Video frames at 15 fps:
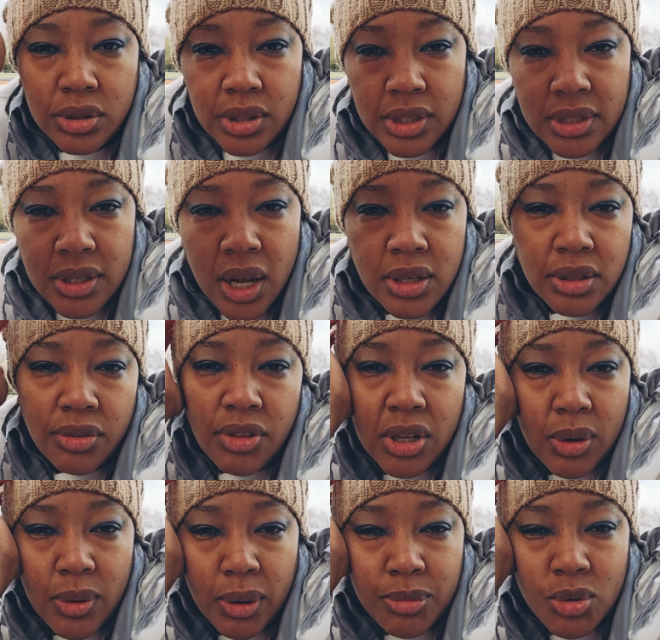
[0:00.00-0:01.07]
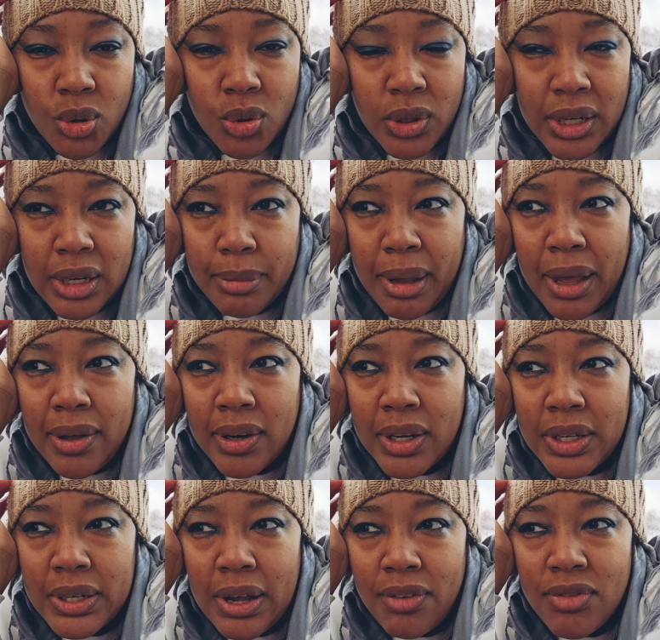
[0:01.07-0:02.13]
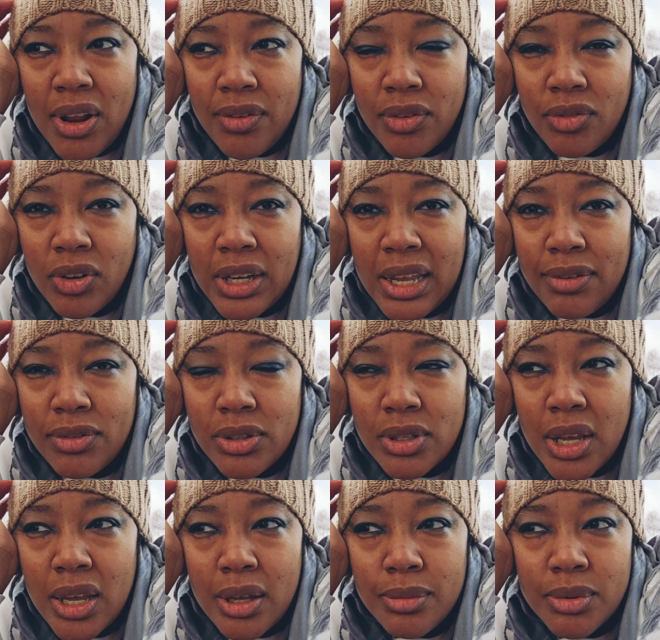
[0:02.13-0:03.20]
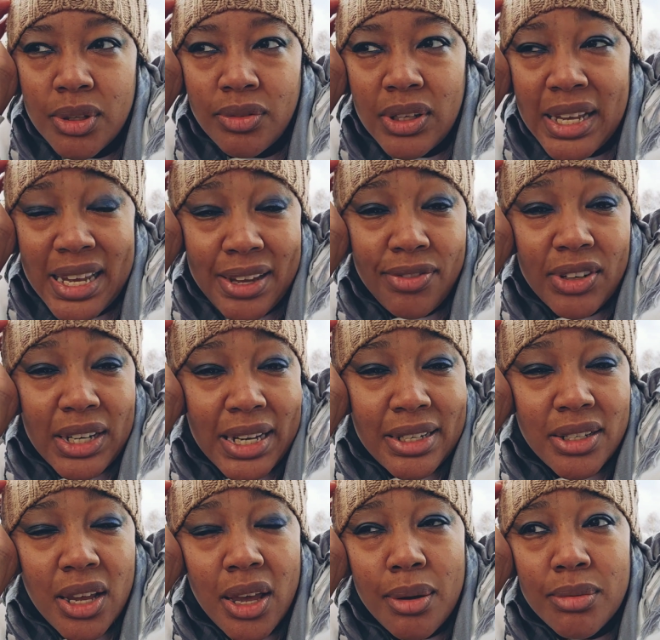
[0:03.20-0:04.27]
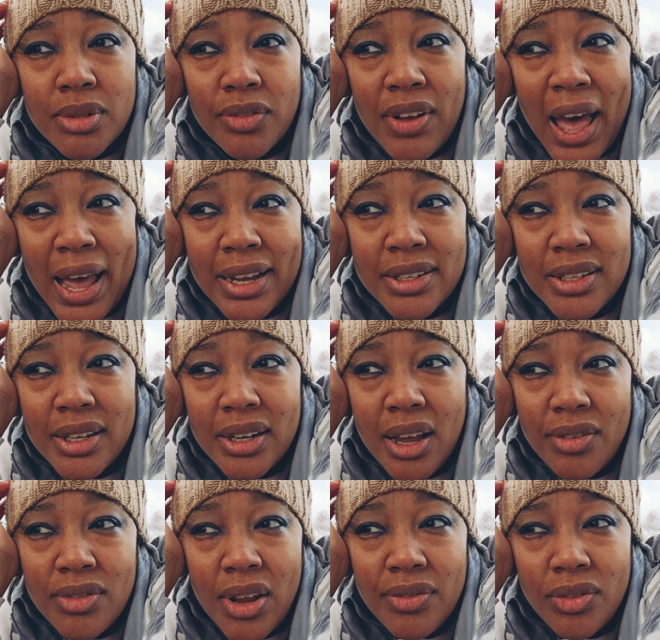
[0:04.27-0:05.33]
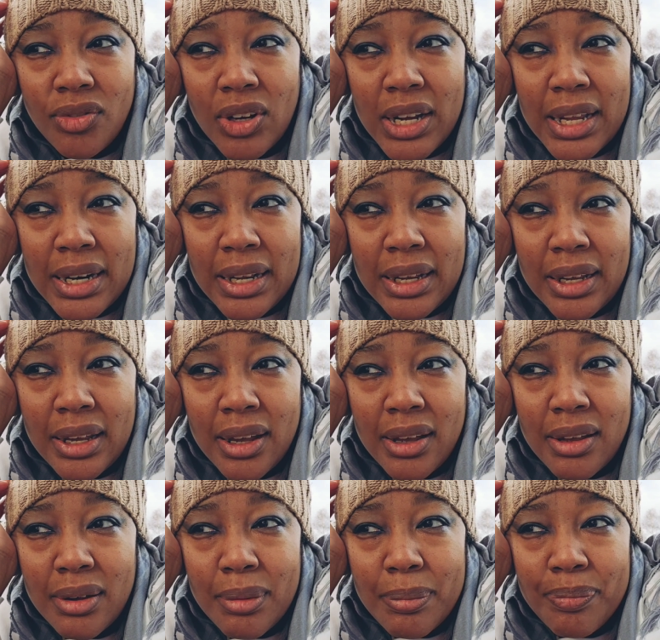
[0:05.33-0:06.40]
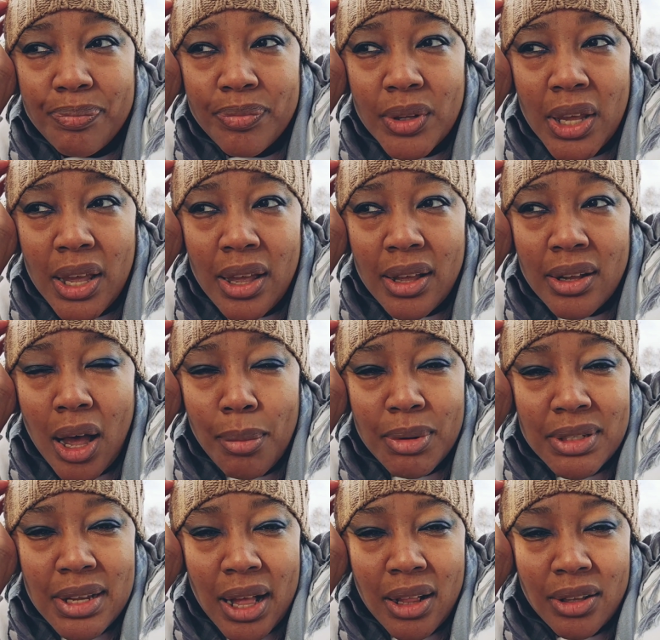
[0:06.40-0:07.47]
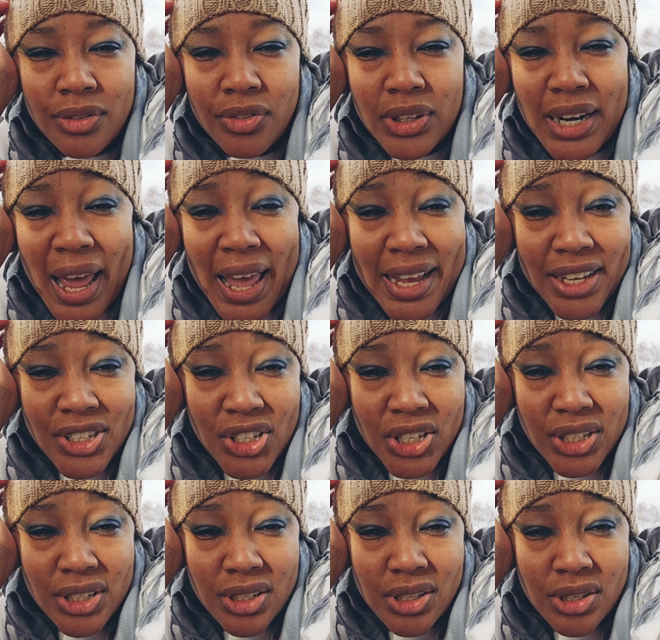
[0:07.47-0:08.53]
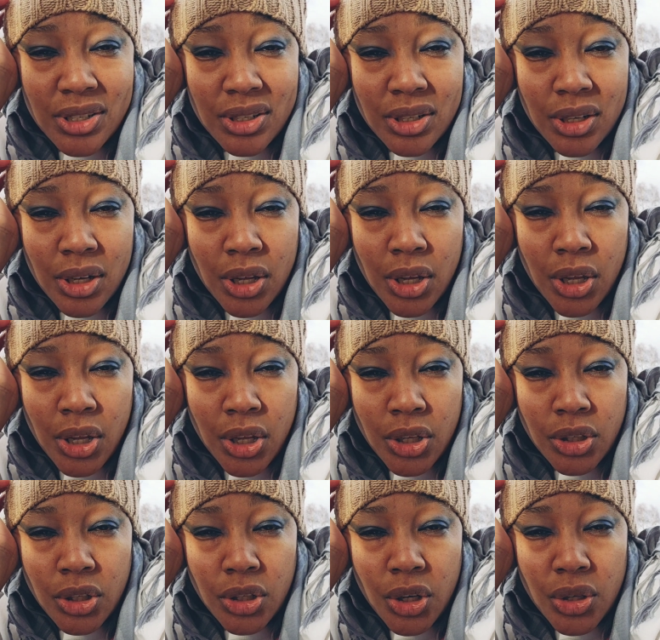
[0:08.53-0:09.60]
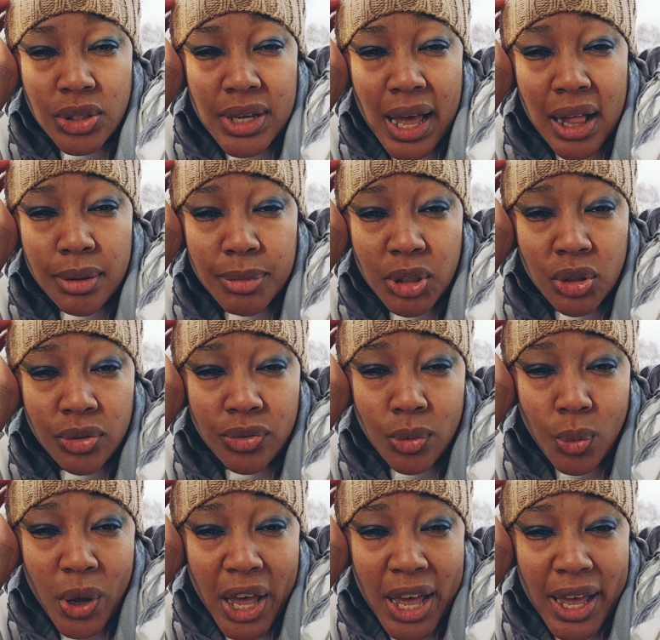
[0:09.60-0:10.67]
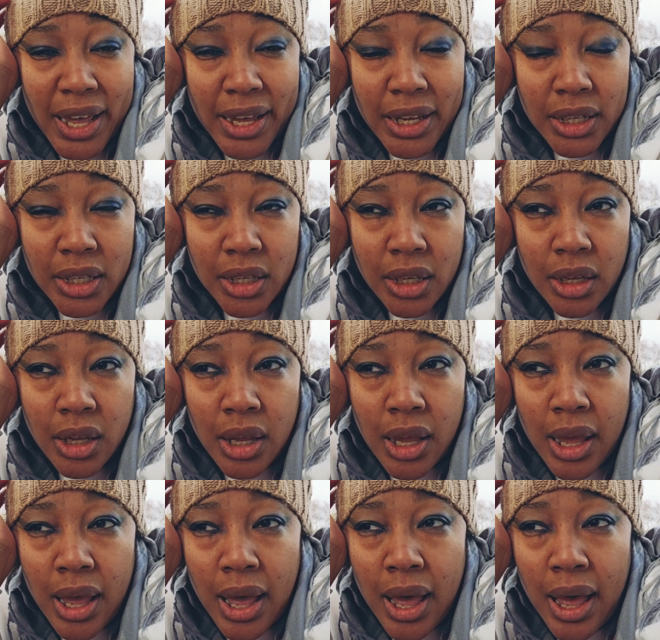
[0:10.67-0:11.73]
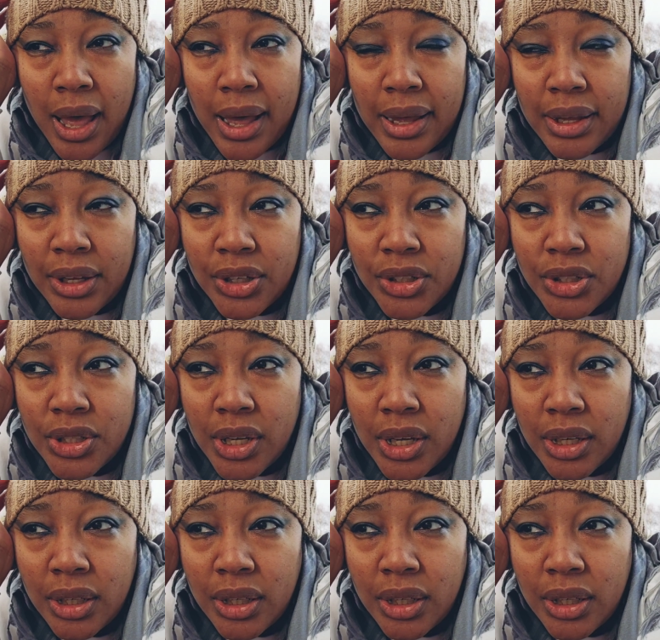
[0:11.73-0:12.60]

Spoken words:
this kind of thing, what I'm talking about. Like, I've never really, even in terms of acting, I've never really got myself an agent, you know, to help me look for work. and